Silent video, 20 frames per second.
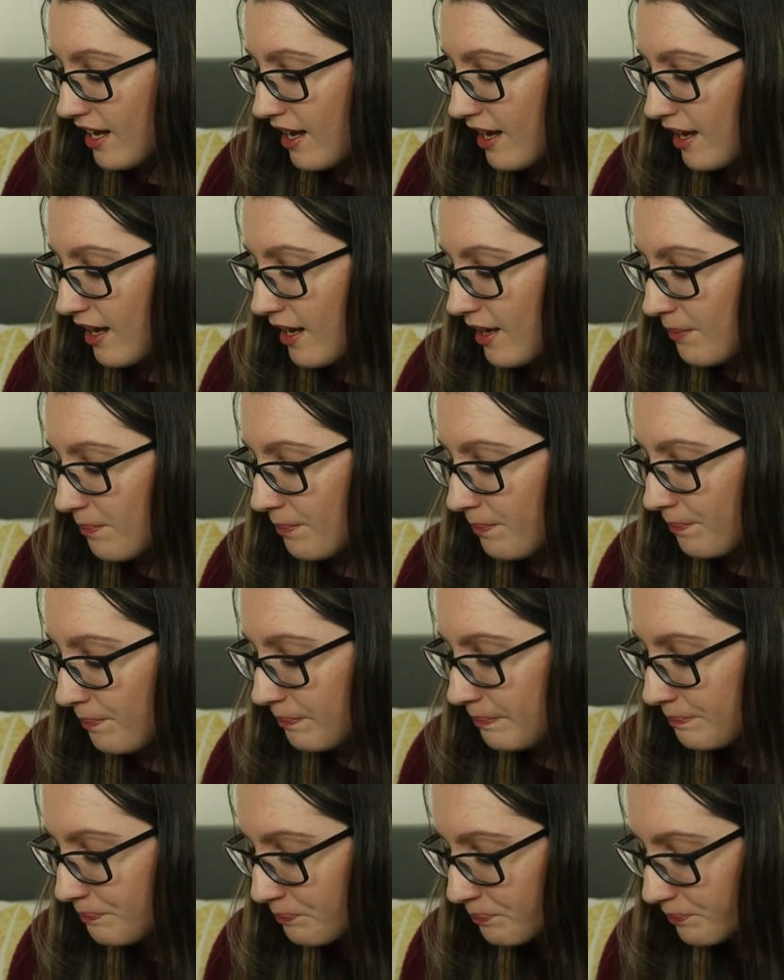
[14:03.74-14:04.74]
Um,
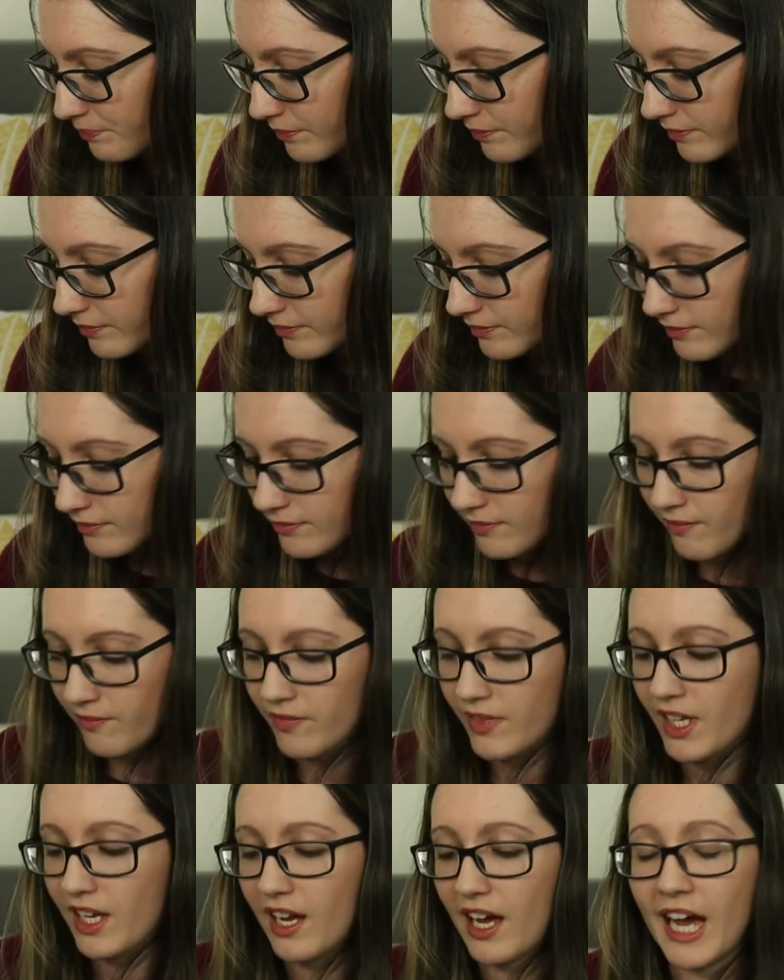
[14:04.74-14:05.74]

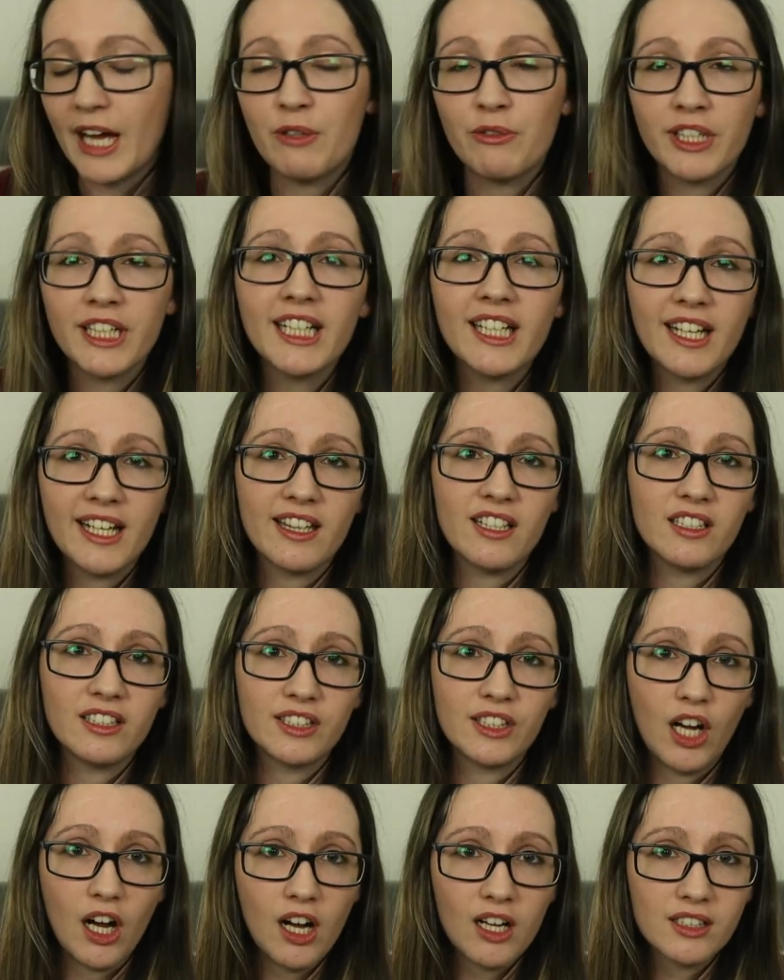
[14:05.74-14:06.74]
I really like the
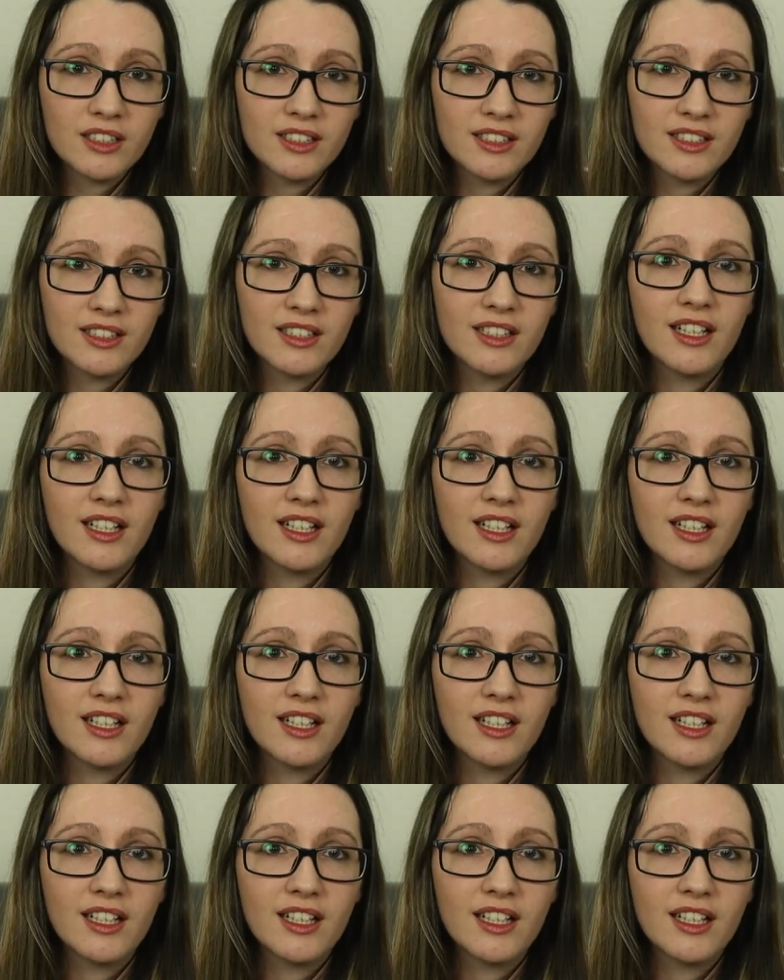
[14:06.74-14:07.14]
socks.